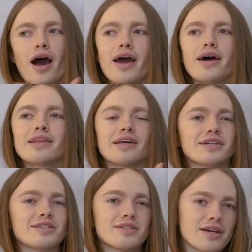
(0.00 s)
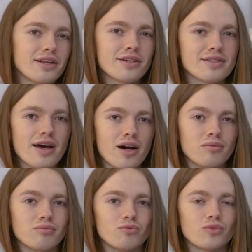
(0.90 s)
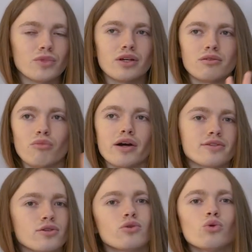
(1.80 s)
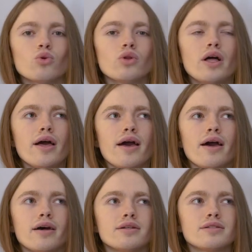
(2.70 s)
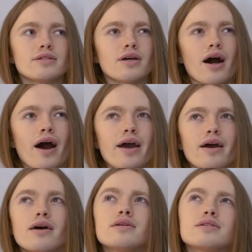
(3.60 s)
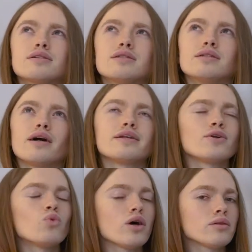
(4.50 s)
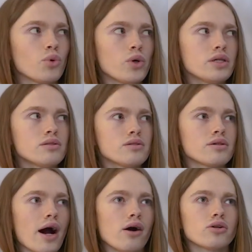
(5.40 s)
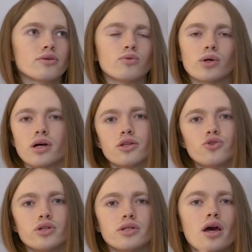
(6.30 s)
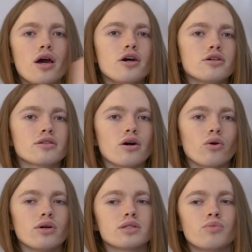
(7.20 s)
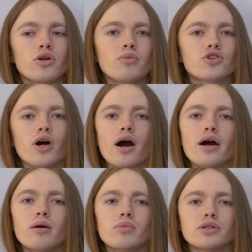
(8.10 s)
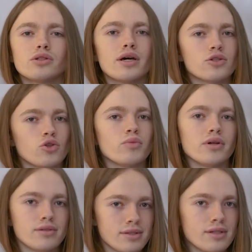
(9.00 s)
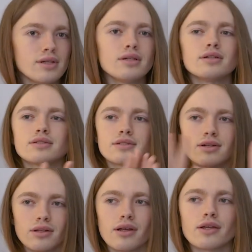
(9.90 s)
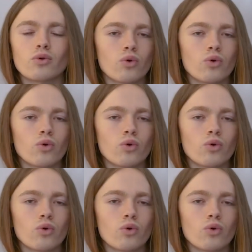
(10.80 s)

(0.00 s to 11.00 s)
I had like a state exam in my school and I had 91 points out of 100 so it's pretty much high, but as you may see, it's not like